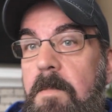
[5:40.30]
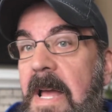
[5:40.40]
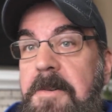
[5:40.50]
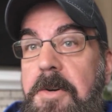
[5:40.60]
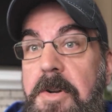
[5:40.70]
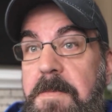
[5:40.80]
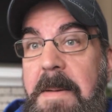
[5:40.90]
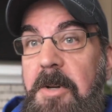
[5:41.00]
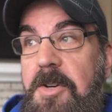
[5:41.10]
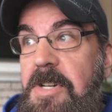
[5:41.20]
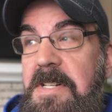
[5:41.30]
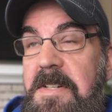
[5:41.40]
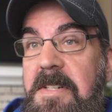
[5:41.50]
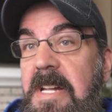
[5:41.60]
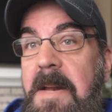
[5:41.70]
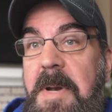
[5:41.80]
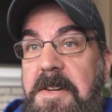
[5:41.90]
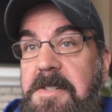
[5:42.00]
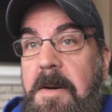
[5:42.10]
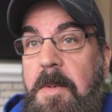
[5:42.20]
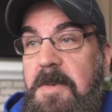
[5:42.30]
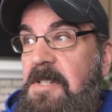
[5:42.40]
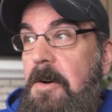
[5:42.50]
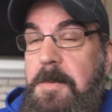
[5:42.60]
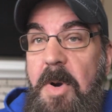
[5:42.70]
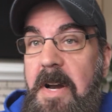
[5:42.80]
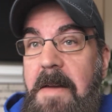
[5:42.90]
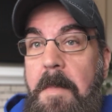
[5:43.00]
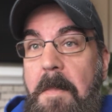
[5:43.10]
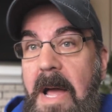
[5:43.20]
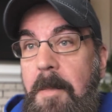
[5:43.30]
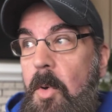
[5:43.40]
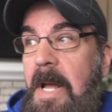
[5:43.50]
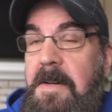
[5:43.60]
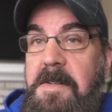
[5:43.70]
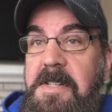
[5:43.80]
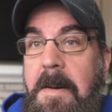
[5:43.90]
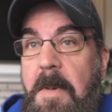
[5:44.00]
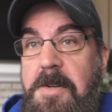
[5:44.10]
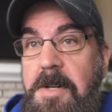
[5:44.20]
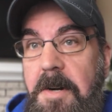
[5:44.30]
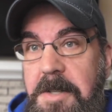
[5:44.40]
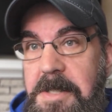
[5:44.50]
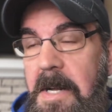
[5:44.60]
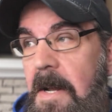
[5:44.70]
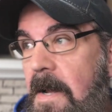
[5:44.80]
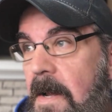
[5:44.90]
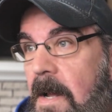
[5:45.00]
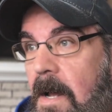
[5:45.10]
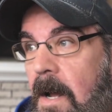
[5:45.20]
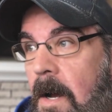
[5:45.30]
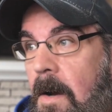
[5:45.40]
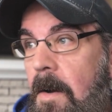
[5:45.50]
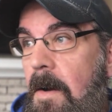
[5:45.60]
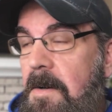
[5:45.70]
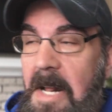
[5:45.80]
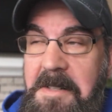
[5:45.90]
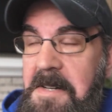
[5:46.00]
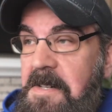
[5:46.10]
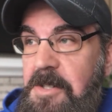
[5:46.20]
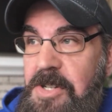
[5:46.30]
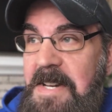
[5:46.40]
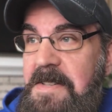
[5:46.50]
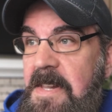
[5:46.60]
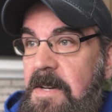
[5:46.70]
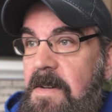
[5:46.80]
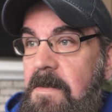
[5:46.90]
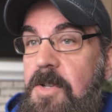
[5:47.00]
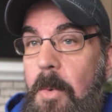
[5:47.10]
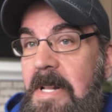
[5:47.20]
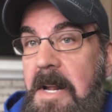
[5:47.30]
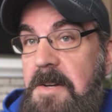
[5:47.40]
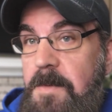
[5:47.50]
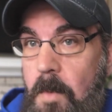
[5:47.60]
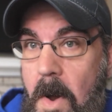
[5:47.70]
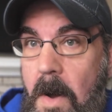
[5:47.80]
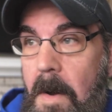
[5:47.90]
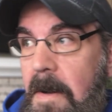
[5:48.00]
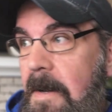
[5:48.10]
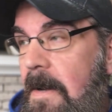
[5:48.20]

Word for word: introduce people to Jesus, lead them in a sinner's prayer, give them a Bible, and send them to church. Not to suggest that doing that is wrong.